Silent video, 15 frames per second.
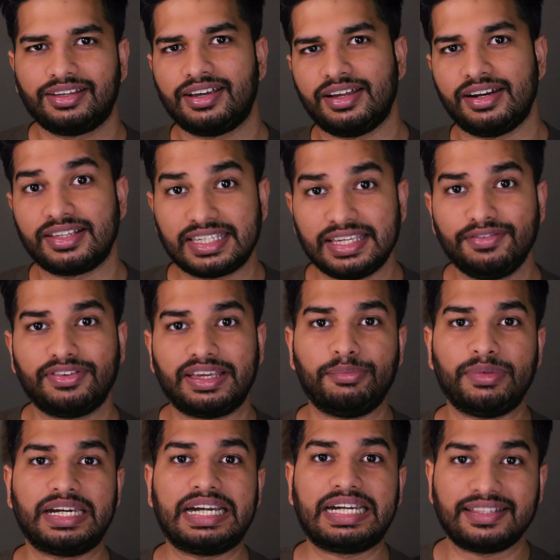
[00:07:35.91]
receive
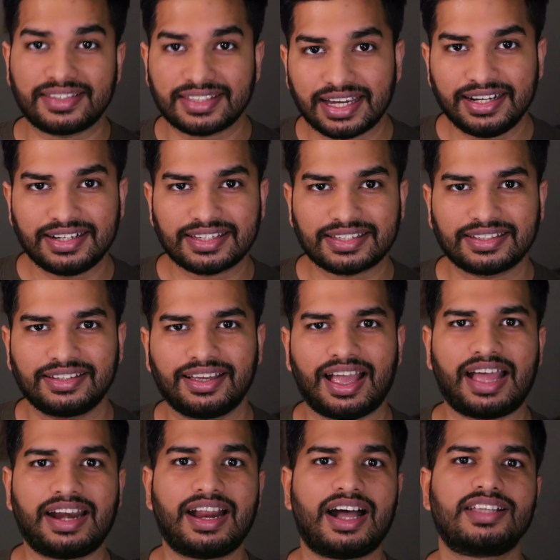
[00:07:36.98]
immediate insights,
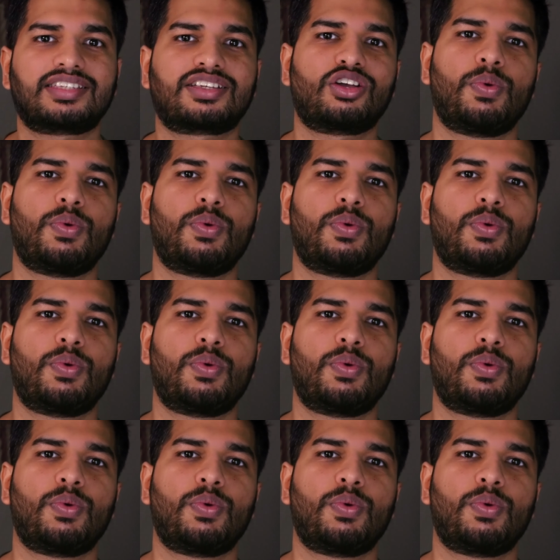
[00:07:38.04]
and ask